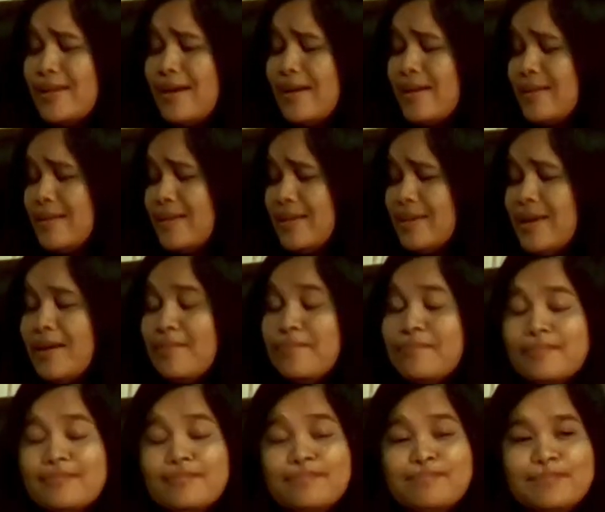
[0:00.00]
I cannot,
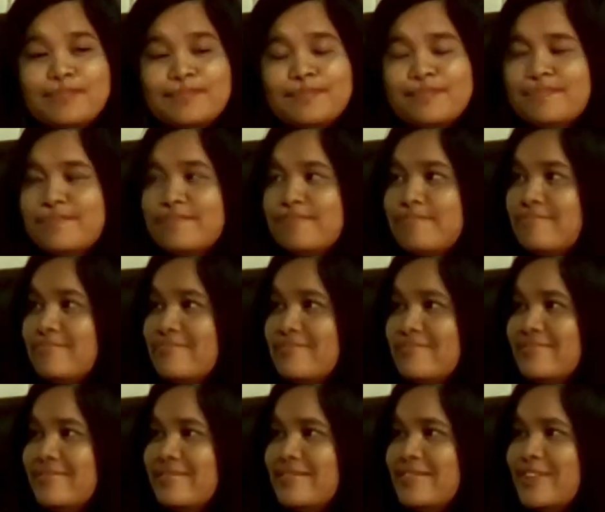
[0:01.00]

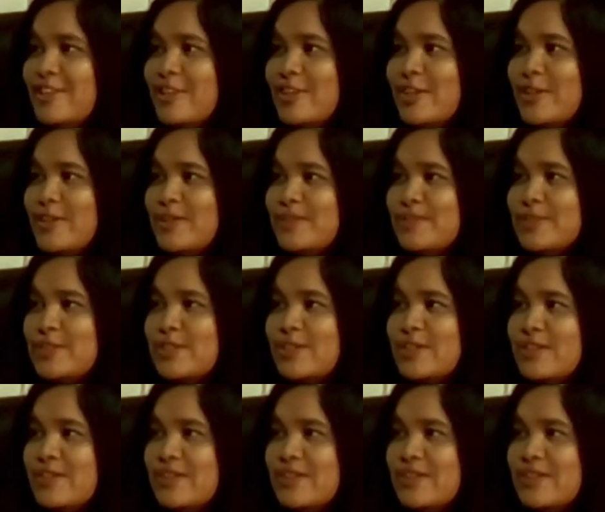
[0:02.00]
you know, so